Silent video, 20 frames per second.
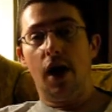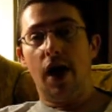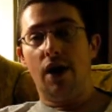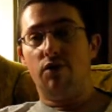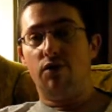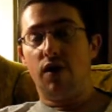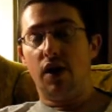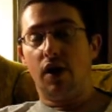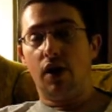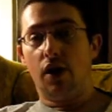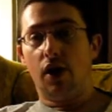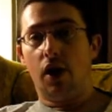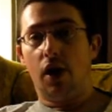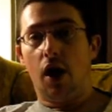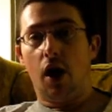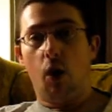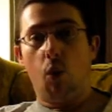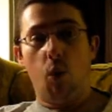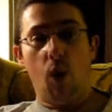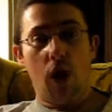I think
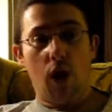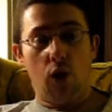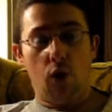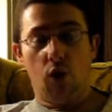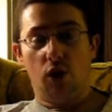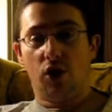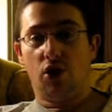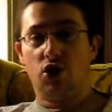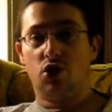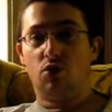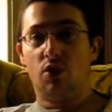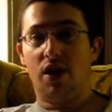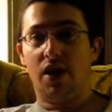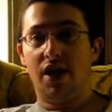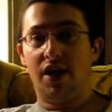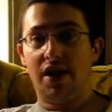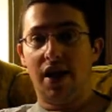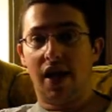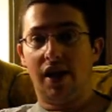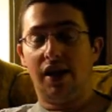a
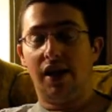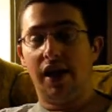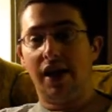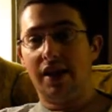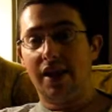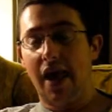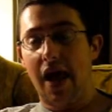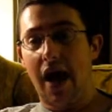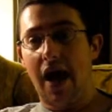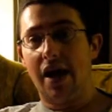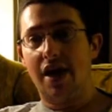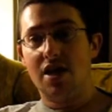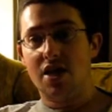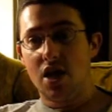well-orchestrated deck like that,